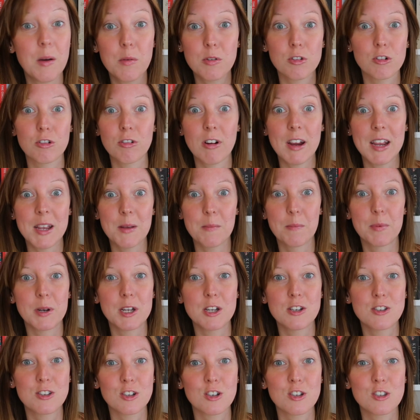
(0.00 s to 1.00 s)
that was great,
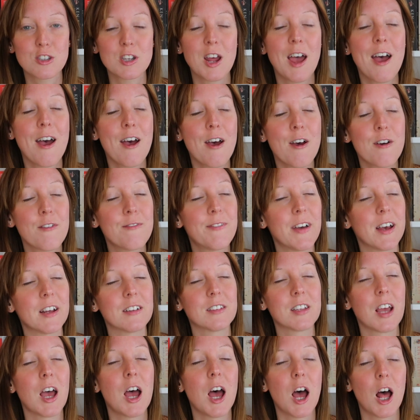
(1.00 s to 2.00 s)
but it just
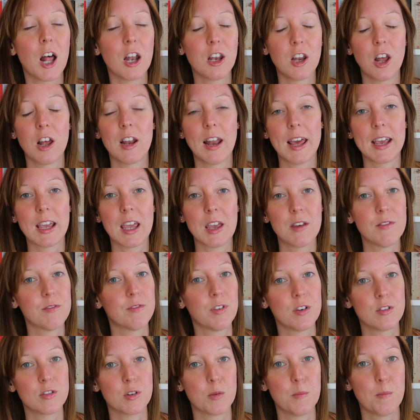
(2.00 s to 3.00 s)
felt a lot like
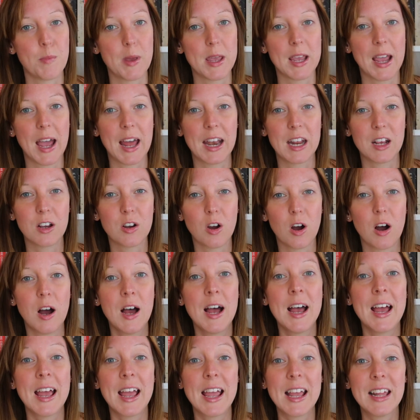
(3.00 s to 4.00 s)
info dumping, and it
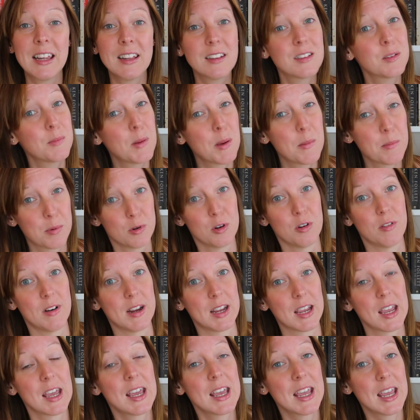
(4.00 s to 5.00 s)
got a little bit
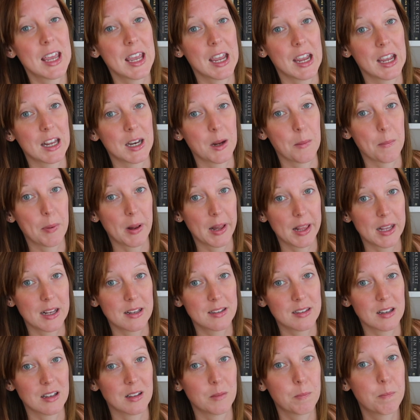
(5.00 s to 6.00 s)
boring in
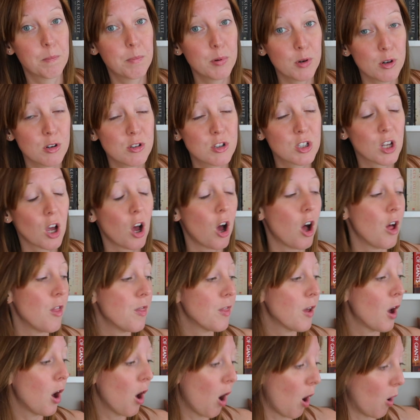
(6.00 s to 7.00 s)
places. But
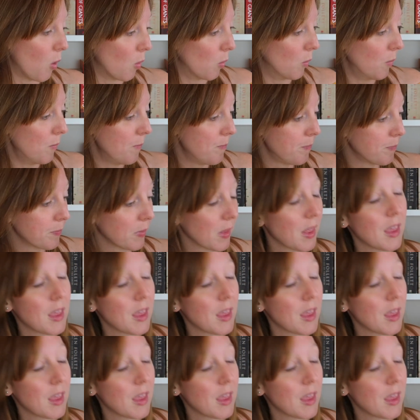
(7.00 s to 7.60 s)
on the whole,